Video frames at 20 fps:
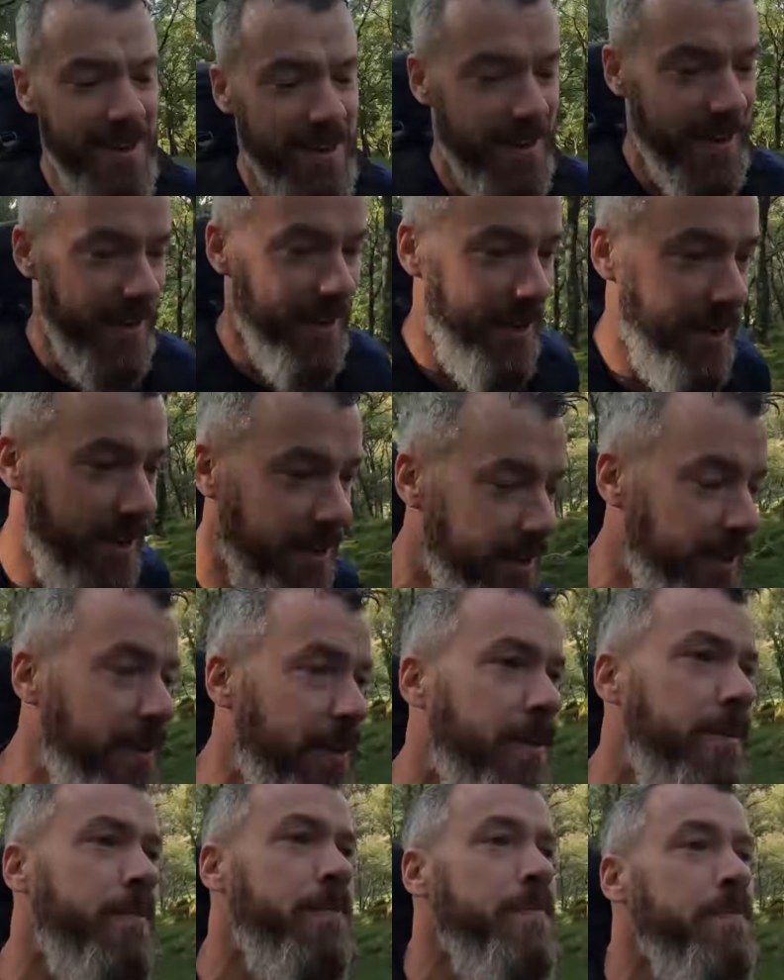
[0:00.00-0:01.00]
don't I?
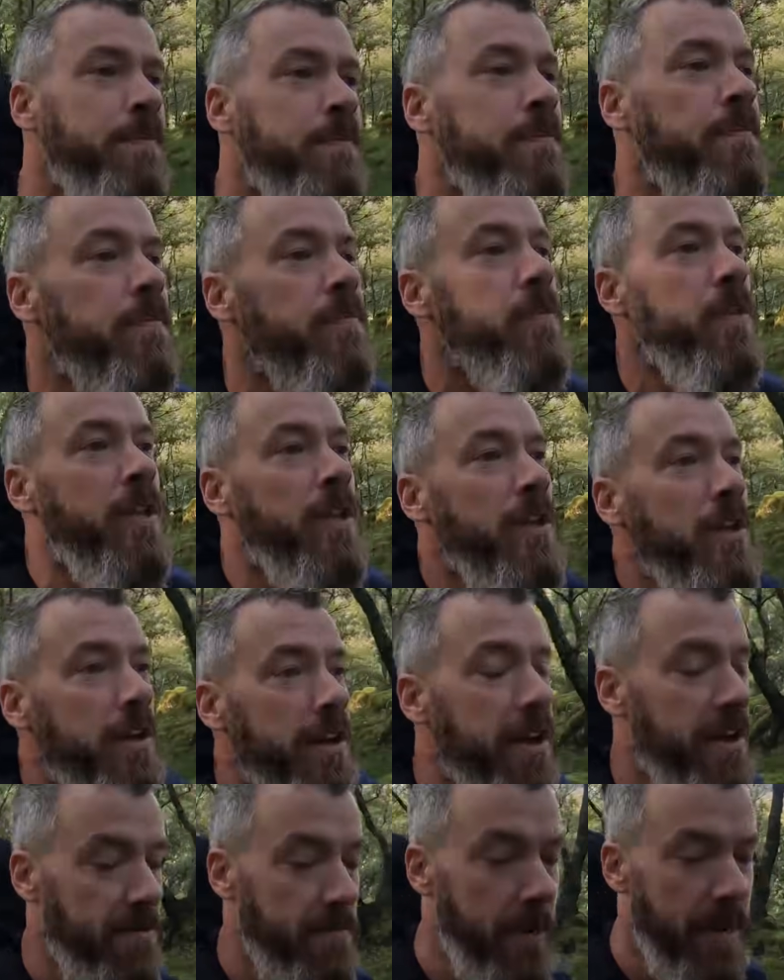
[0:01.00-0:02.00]

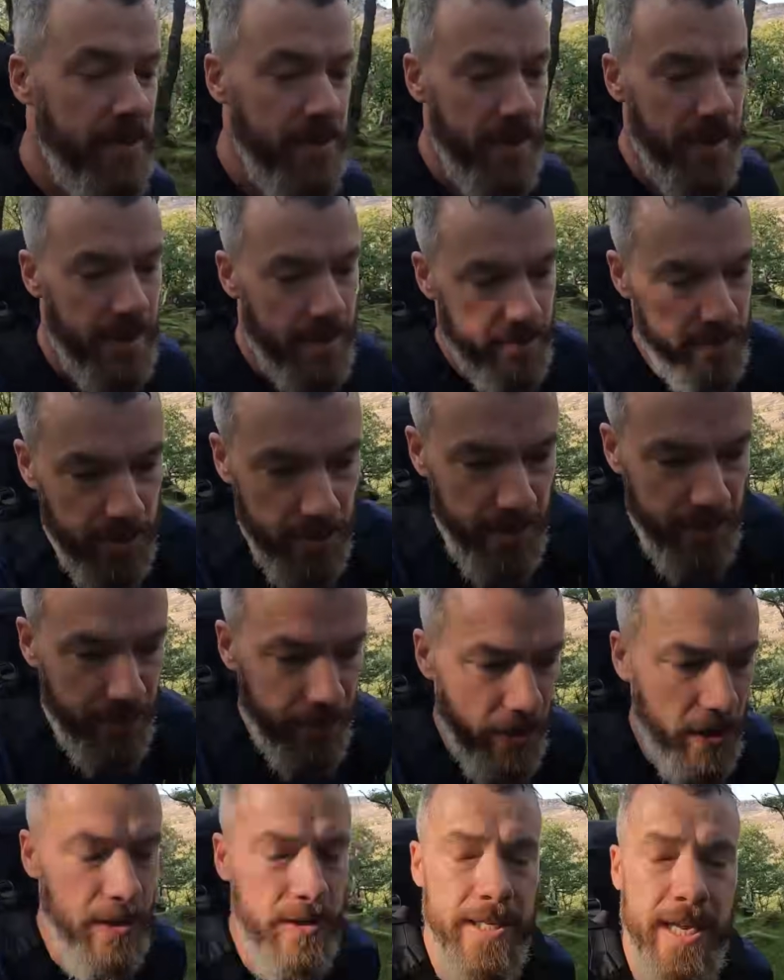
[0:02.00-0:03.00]
Now I've mustered up some
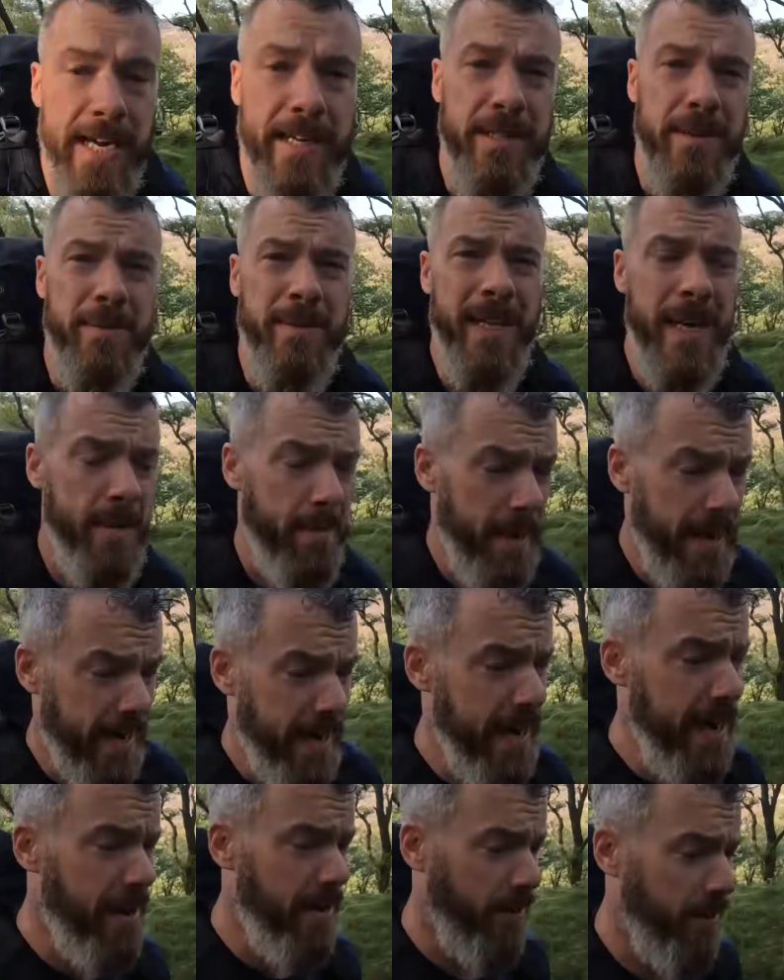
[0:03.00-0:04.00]
enthusiasm to get
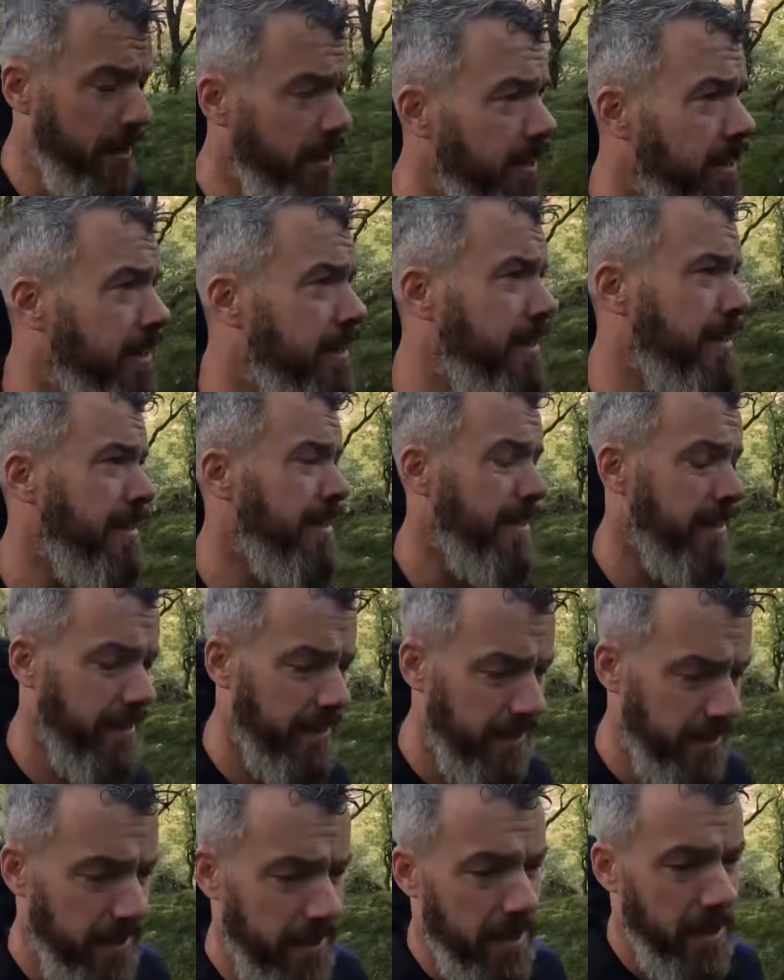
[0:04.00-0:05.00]
back out.
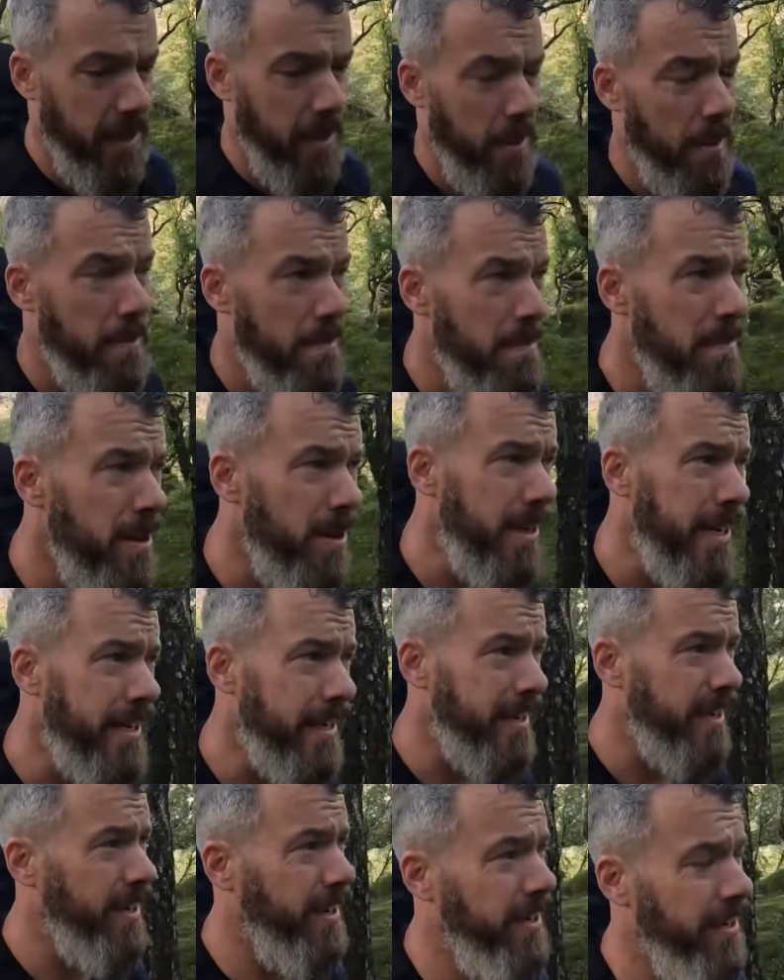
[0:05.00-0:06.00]

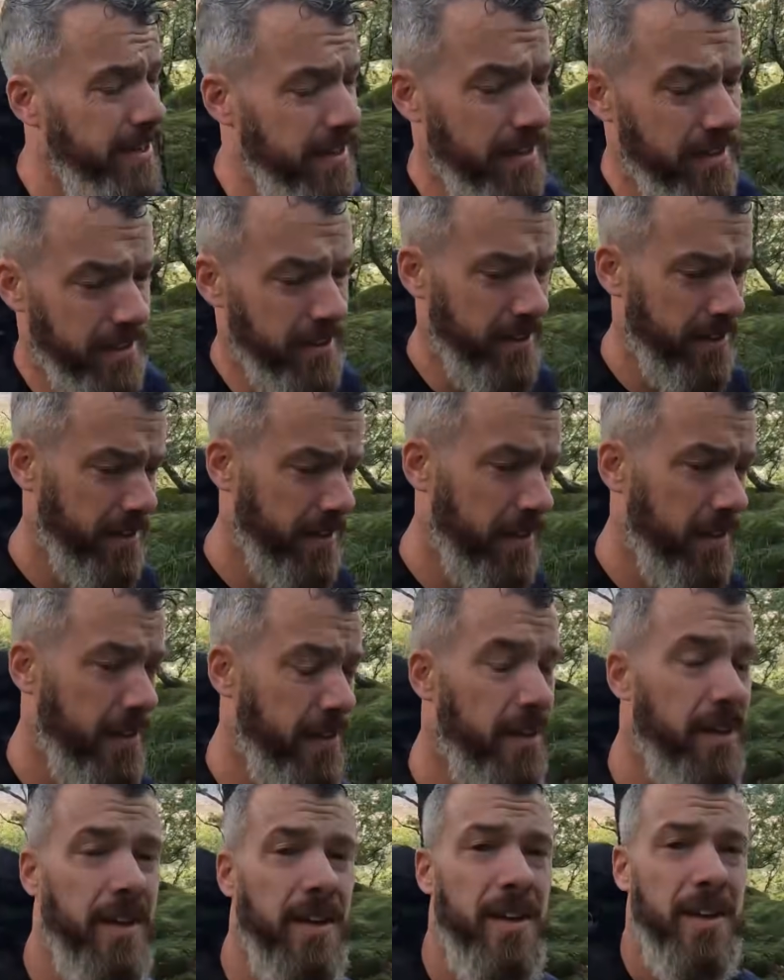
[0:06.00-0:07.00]
Might
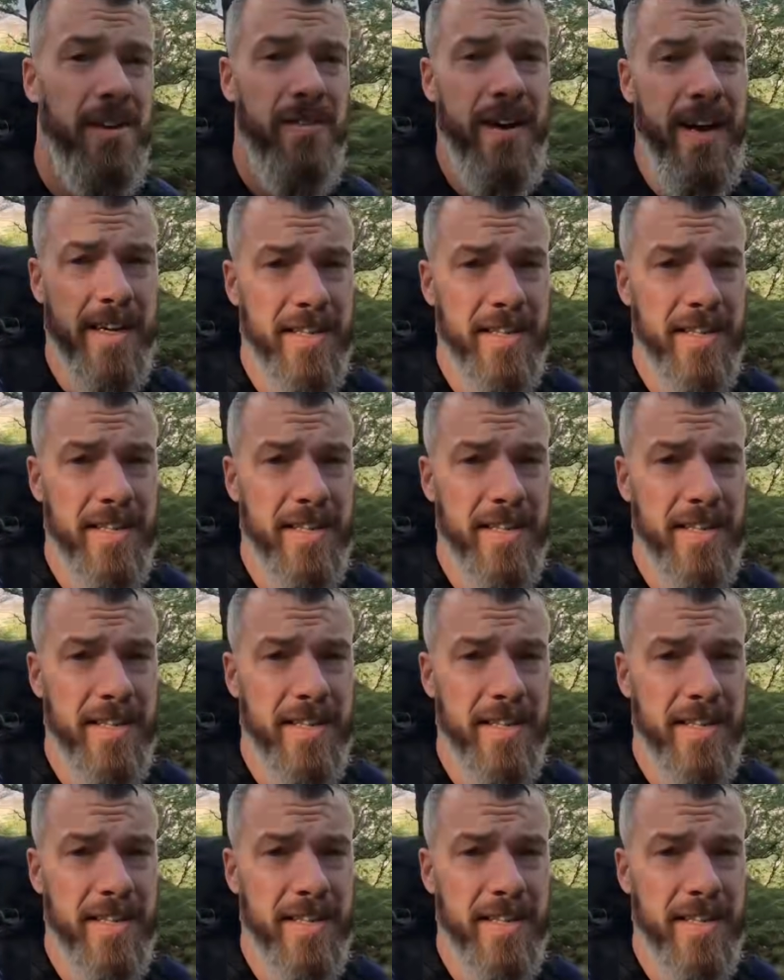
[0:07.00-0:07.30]
have